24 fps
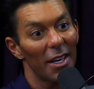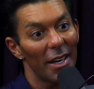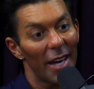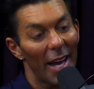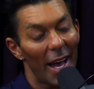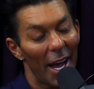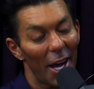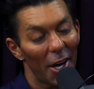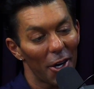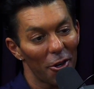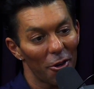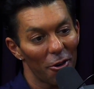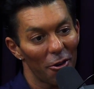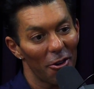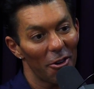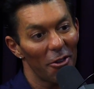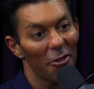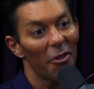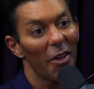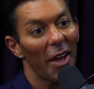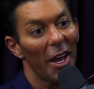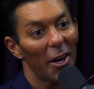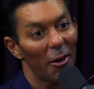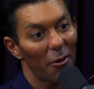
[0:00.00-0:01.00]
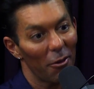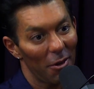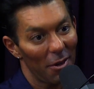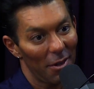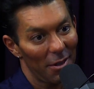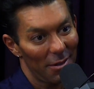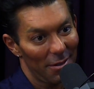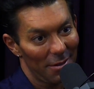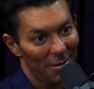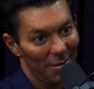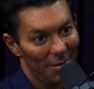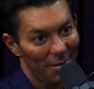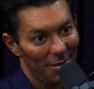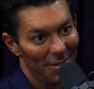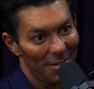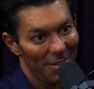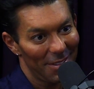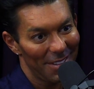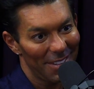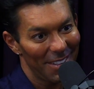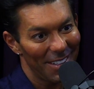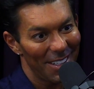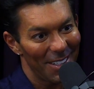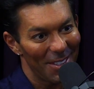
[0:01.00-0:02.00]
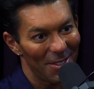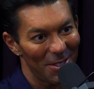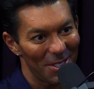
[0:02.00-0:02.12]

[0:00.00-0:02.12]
an Acura Integra. It